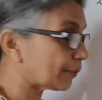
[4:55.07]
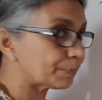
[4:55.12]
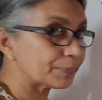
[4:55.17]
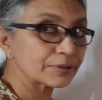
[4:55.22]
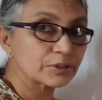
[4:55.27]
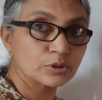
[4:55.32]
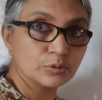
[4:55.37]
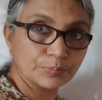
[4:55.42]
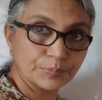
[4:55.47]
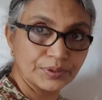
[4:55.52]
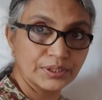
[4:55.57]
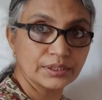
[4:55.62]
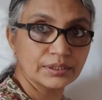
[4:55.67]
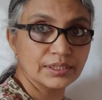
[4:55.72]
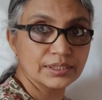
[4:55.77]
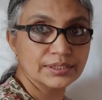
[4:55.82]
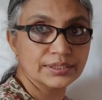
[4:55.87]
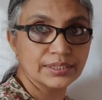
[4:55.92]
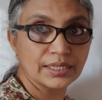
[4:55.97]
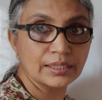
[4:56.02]
happen to be
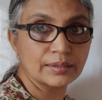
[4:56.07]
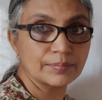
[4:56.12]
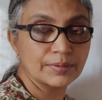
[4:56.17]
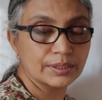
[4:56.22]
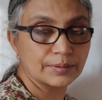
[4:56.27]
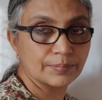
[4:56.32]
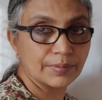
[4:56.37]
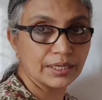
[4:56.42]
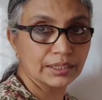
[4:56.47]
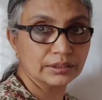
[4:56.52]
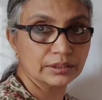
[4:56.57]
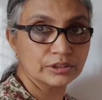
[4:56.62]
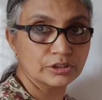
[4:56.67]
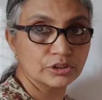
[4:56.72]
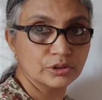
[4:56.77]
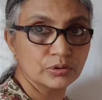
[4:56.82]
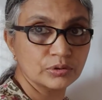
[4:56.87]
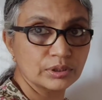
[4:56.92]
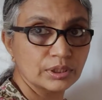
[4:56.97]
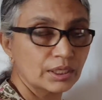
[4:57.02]
the same in
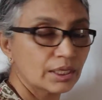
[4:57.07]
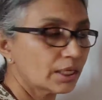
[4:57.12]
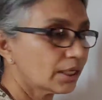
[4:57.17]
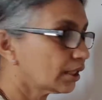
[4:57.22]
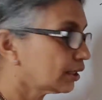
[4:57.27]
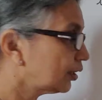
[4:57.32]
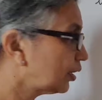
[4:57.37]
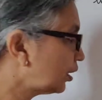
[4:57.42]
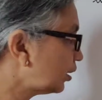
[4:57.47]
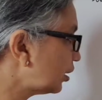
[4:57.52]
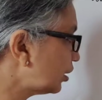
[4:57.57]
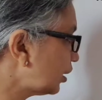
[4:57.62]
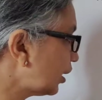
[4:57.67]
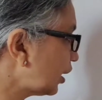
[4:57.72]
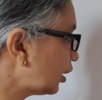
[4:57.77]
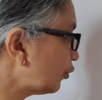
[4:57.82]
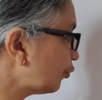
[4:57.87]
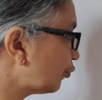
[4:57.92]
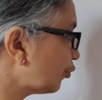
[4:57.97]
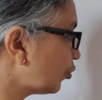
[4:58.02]
magnitude, then the
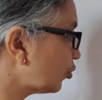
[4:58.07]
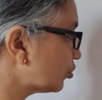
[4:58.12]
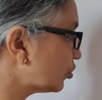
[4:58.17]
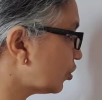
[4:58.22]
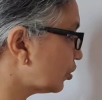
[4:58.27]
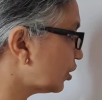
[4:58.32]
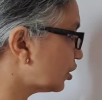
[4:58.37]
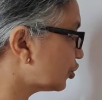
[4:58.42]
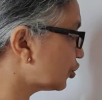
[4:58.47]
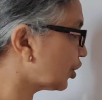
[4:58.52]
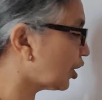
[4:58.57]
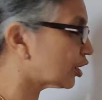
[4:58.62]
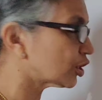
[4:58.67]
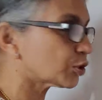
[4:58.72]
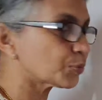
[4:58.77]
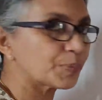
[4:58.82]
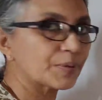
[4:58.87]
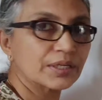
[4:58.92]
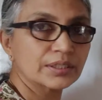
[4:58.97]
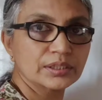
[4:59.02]
net force on the
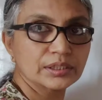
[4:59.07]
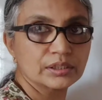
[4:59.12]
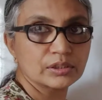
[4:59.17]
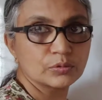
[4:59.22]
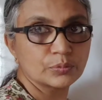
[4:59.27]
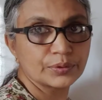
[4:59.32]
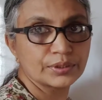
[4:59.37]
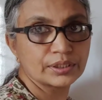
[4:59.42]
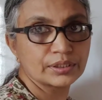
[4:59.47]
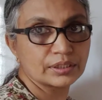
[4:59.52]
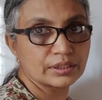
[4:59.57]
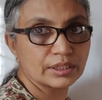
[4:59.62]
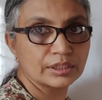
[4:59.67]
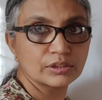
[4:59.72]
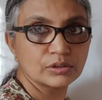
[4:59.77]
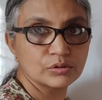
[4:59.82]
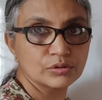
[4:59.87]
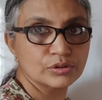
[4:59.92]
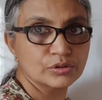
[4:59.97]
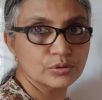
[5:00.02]
charged particle will
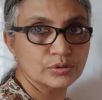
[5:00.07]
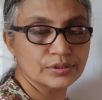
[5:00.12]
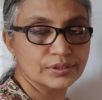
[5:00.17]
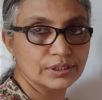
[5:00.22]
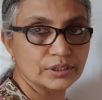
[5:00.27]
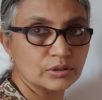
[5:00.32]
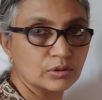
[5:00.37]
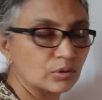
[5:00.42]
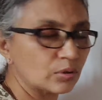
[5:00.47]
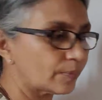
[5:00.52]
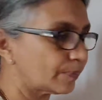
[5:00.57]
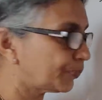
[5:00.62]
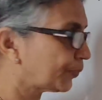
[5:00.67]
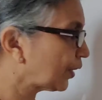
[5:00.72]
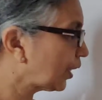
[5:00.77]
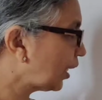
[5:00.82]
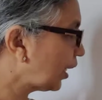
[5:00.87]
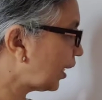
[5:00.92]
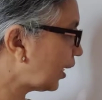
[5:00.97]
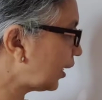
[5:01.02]
reduce to 0,
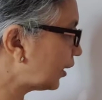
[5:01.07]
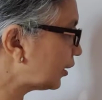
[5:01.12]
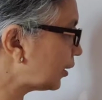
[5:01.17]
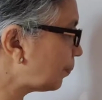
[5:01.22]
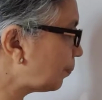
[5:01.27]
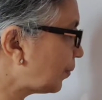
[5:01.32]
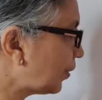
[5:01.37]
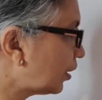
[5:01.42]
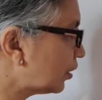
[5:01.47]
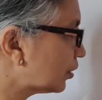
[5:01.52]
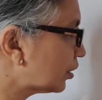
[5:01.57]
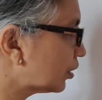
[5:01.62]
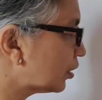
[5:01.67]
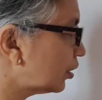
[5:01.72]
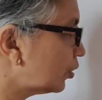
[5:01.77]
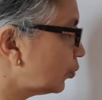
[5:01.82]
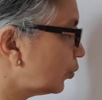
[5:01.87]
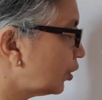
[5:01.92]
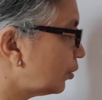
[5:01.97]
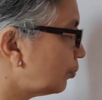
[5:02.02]
and the
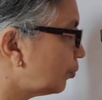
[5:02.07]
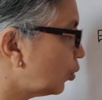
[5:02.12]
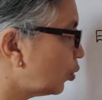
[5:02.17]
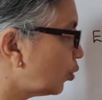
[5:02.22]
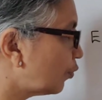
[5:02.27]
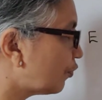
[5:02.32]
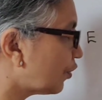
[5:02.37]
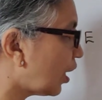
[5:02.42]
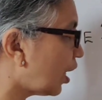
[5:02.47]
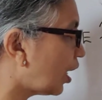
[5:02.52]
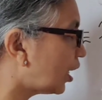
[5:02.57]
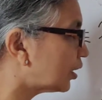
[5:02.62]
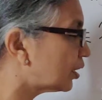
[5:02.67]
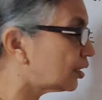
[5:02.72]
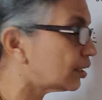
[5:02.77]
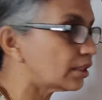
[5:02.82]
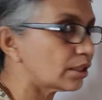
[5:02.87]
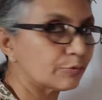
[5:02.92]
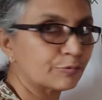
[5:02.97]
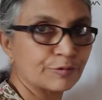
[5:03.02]
particle will move
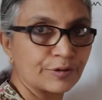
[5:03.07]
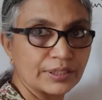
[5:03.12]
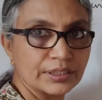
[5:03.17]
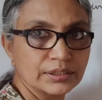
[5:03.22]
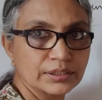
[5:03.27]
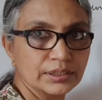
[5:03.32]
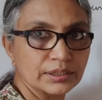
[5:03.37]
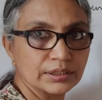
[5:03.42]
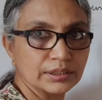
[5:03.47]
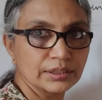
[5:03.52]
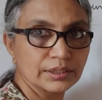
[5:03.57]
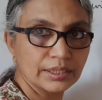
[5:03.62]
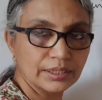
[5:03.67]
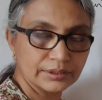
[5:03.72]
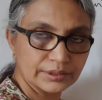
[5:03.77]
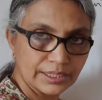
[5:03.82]
undeflected.